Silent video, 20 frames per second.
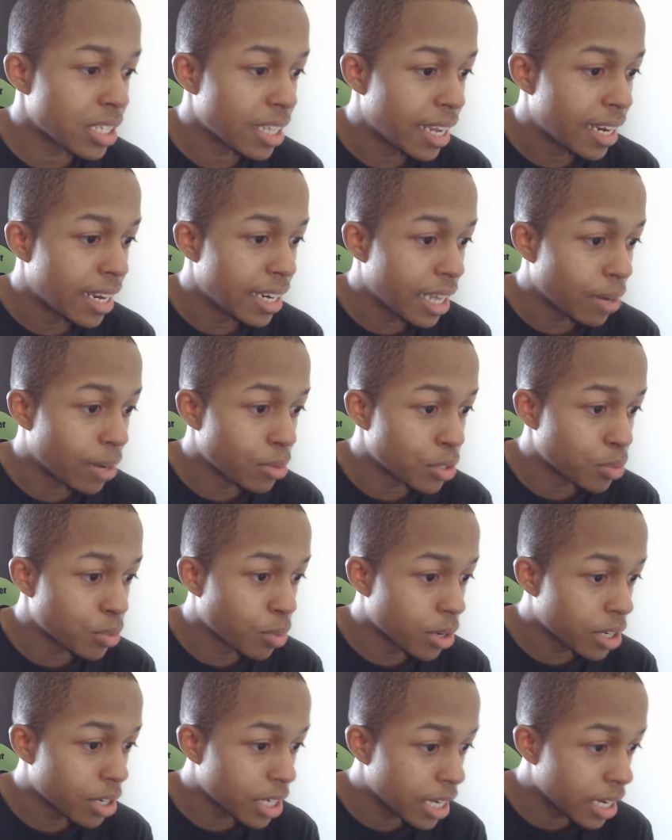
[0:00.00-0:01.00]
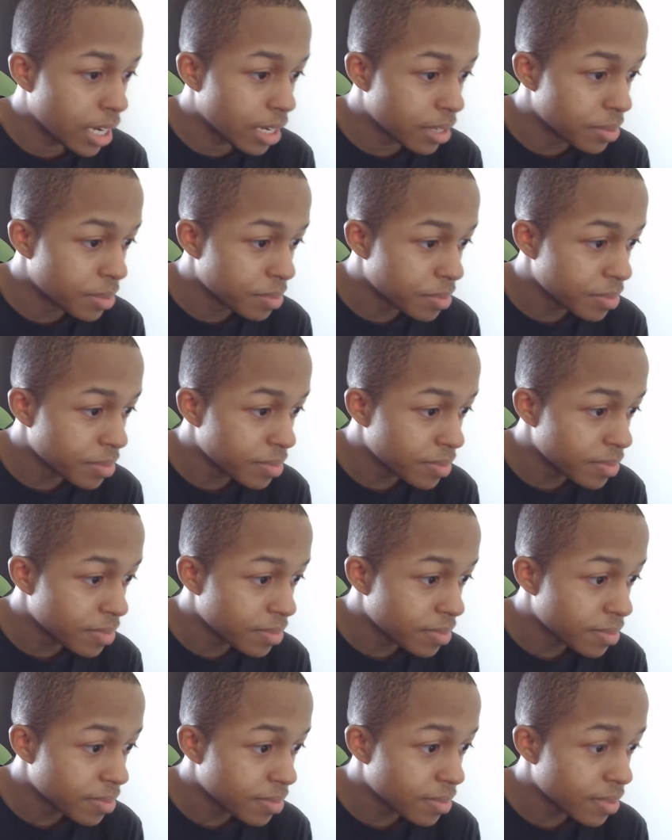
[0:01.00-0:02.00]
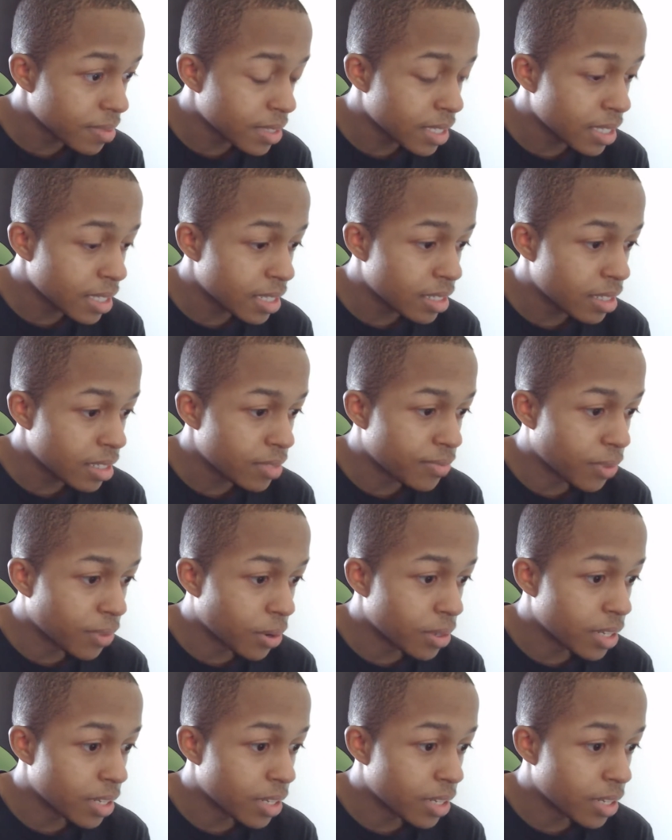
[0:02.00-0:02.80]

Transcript: that was working for